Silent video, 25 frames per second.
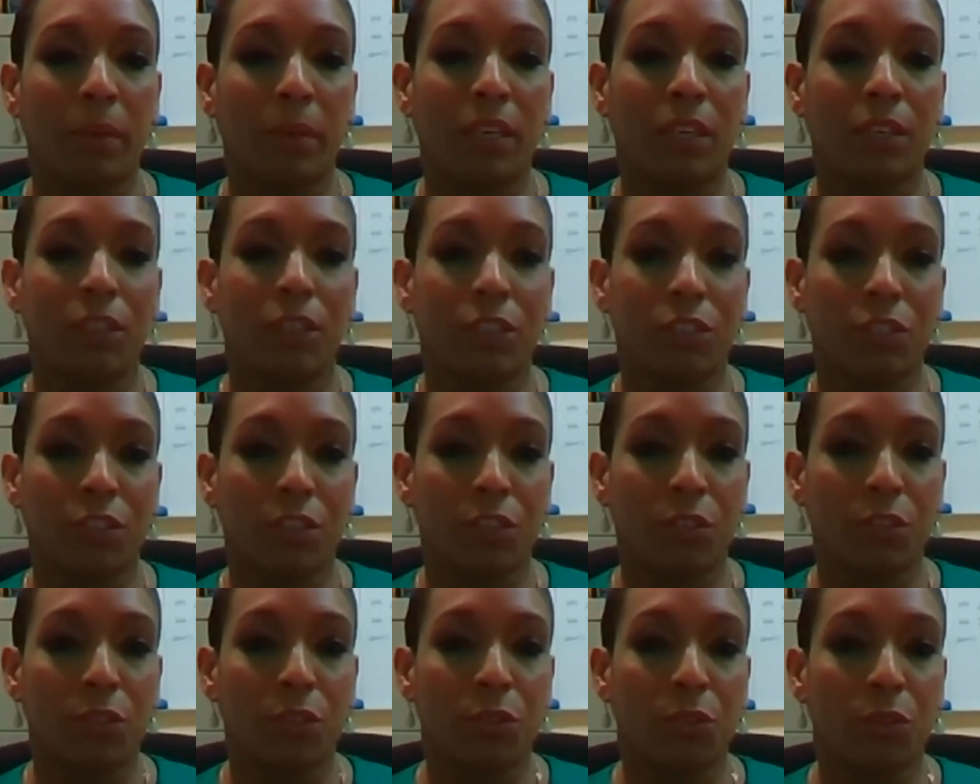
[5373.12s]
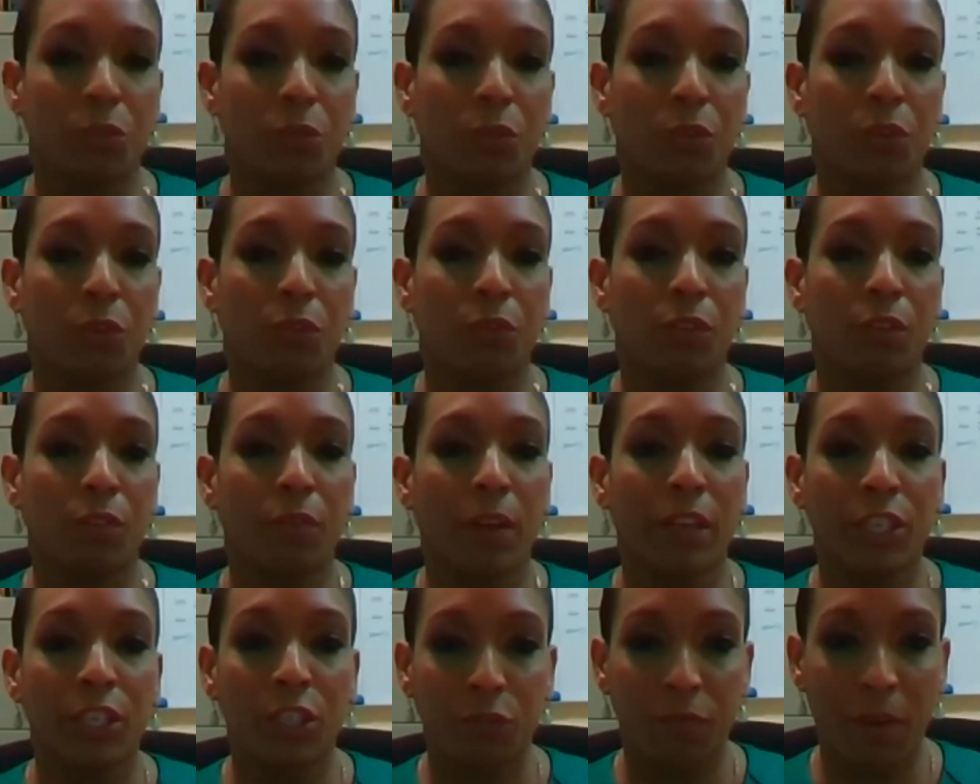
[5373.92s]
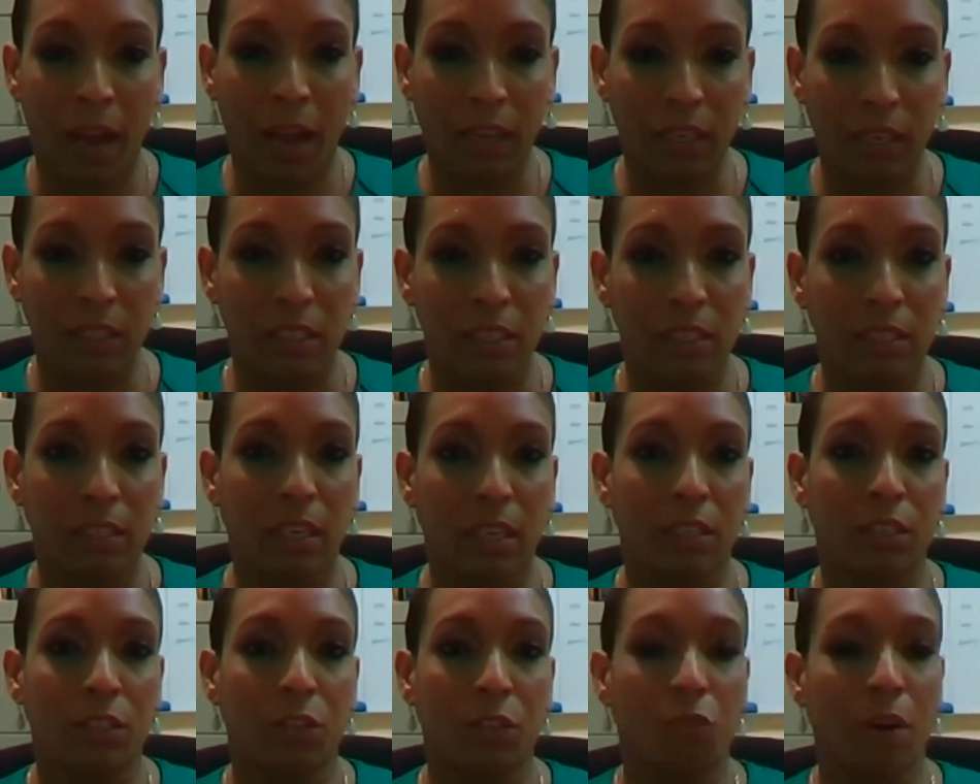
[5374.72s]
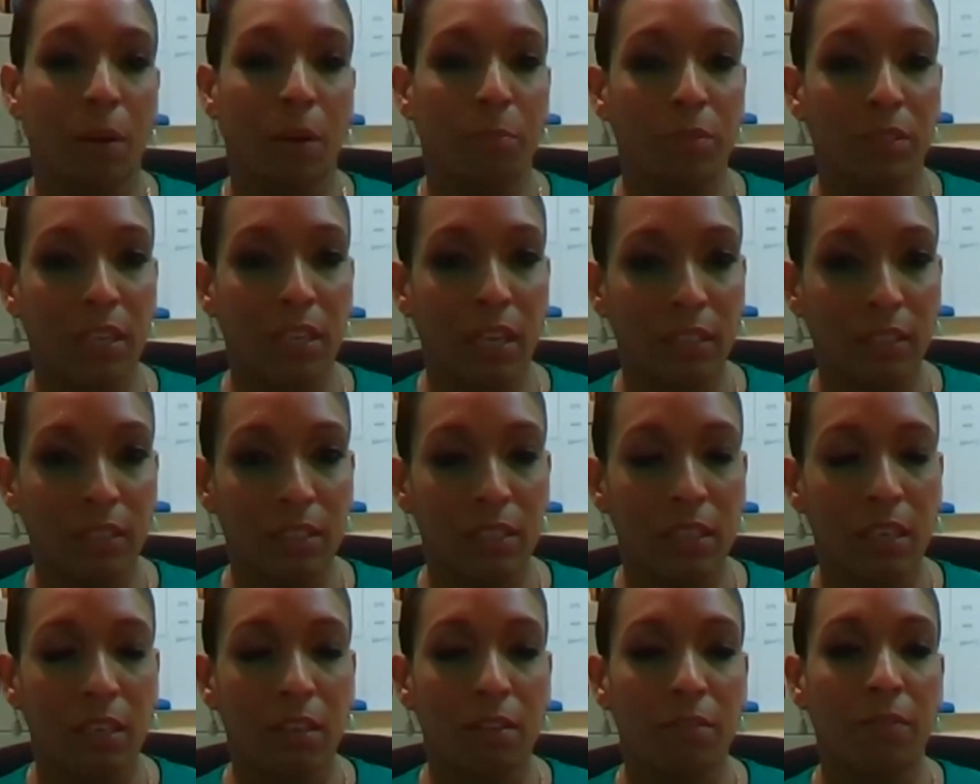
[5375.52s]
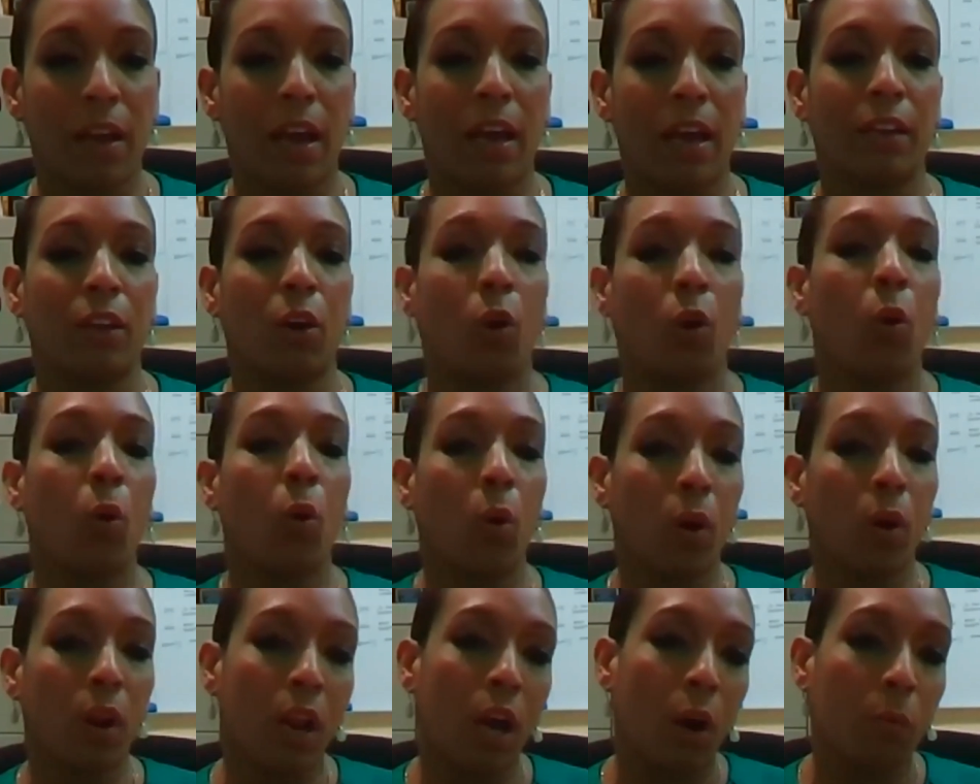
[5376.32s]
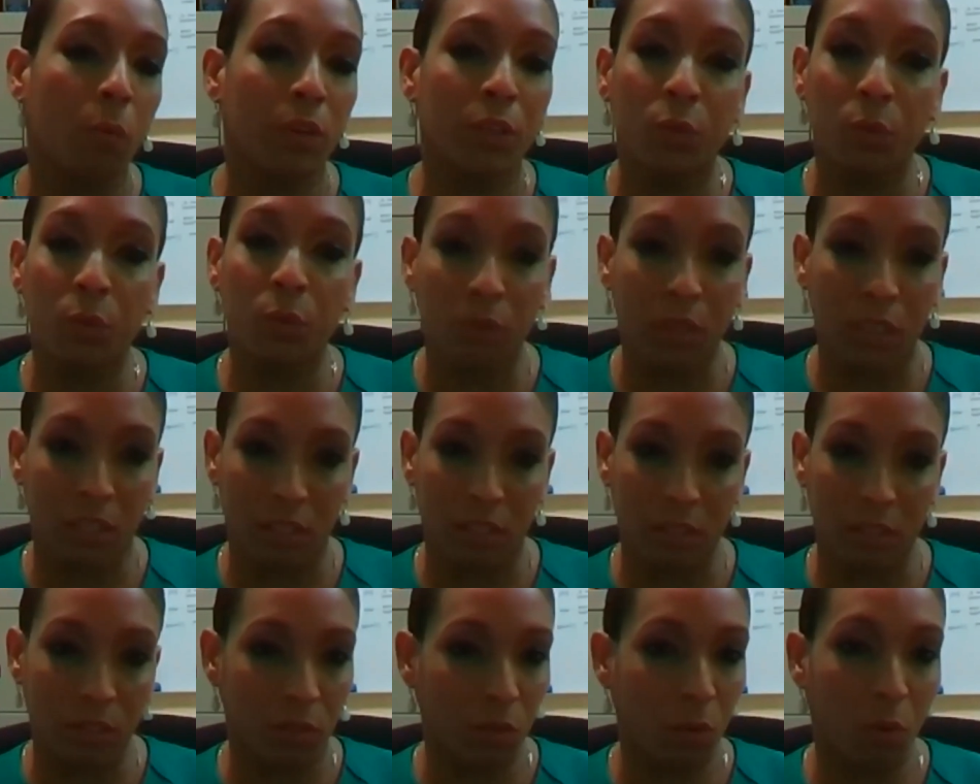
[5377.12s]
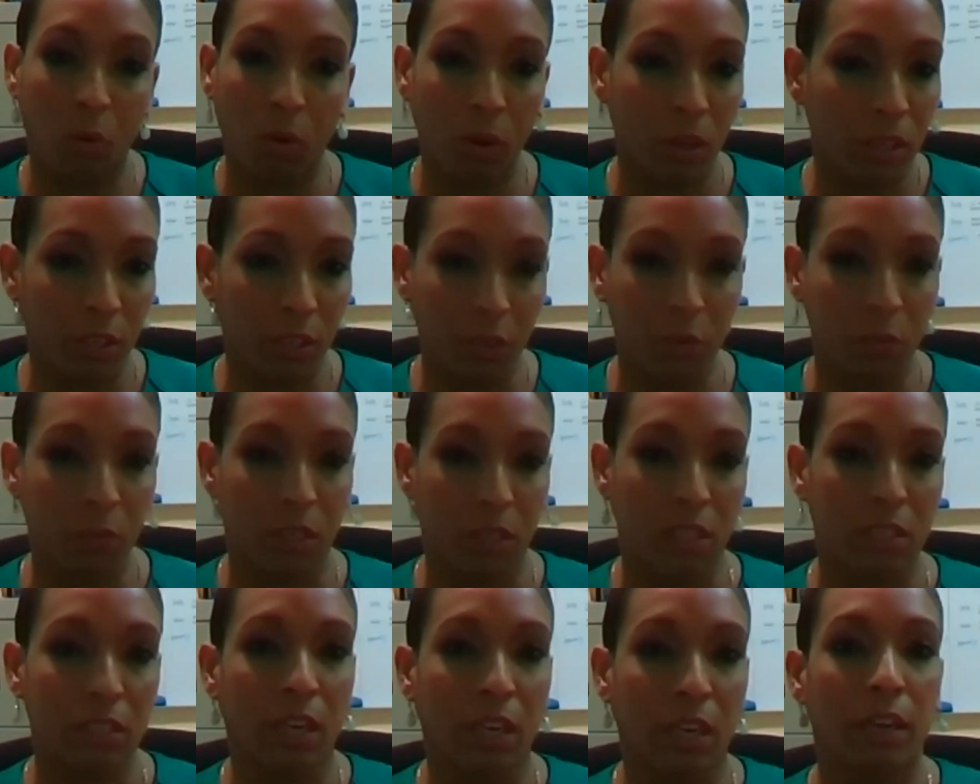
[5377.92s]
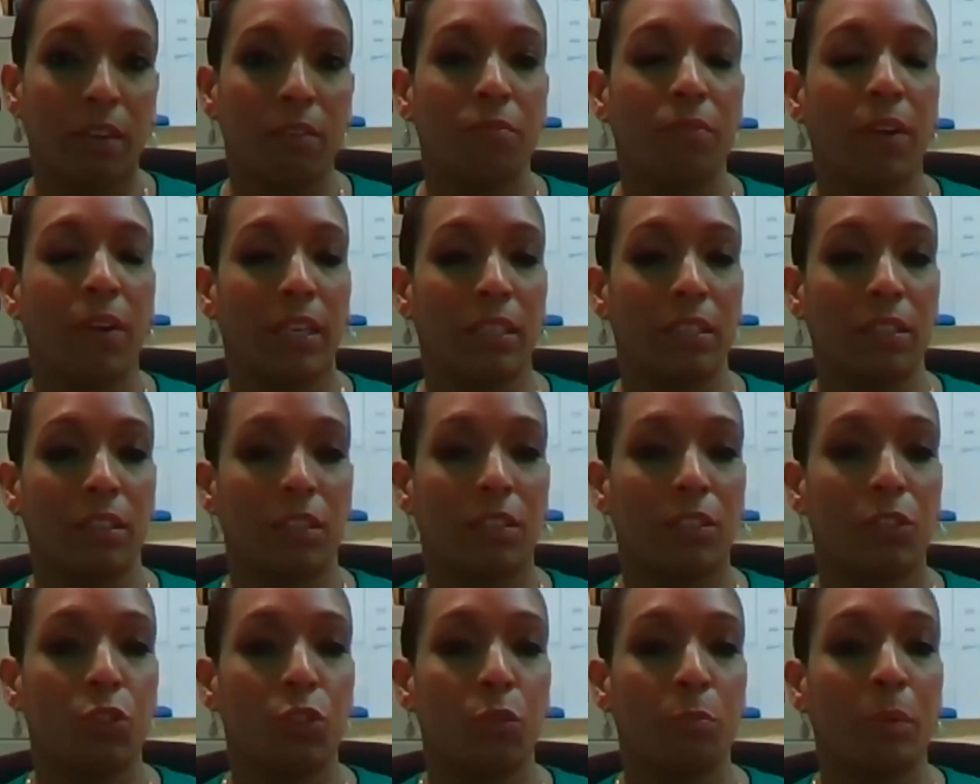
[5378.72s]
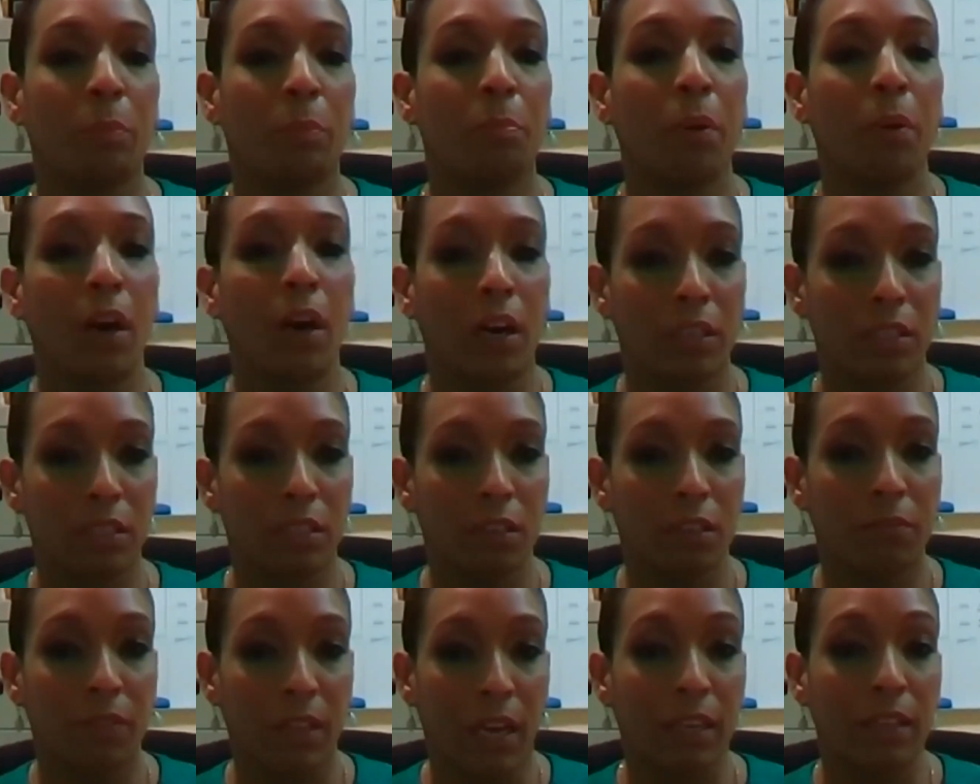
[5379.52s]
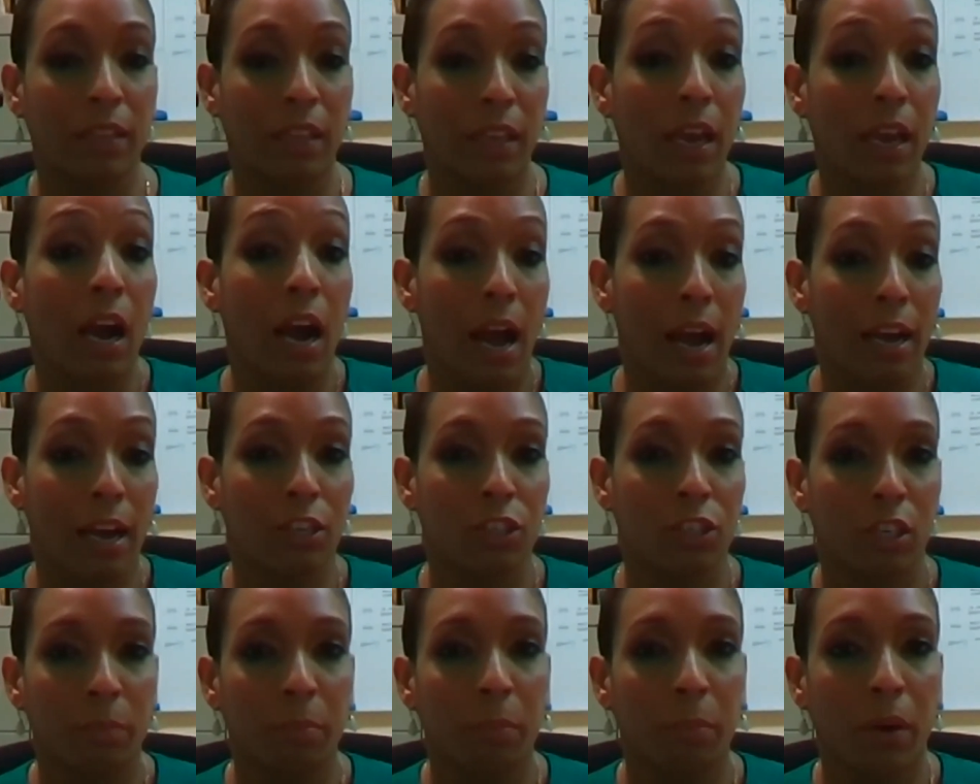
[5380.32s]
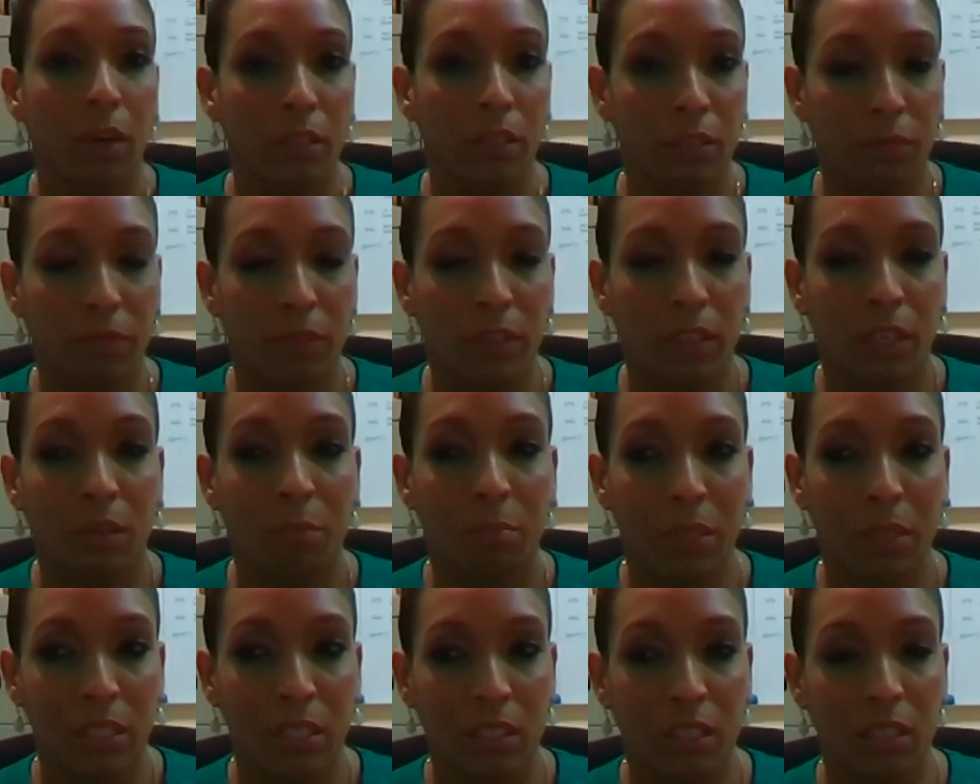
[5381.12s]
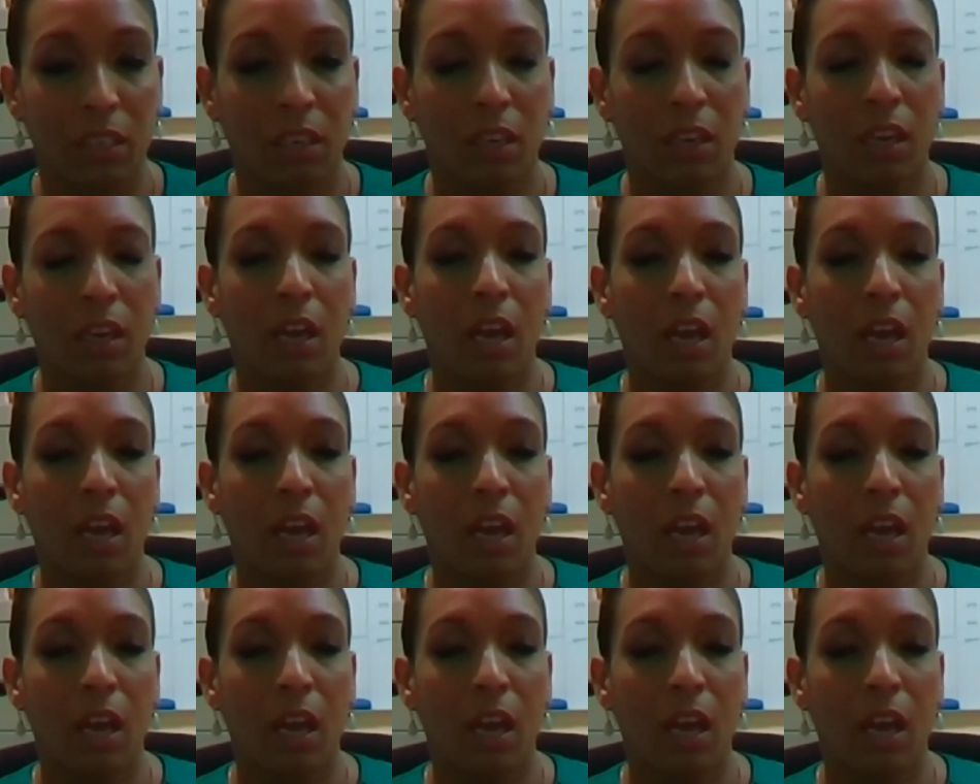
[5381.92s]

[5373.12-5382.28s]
In addition to each faculty sends a representative, and all the donors are invited to be part of that. They are actually part of the committee.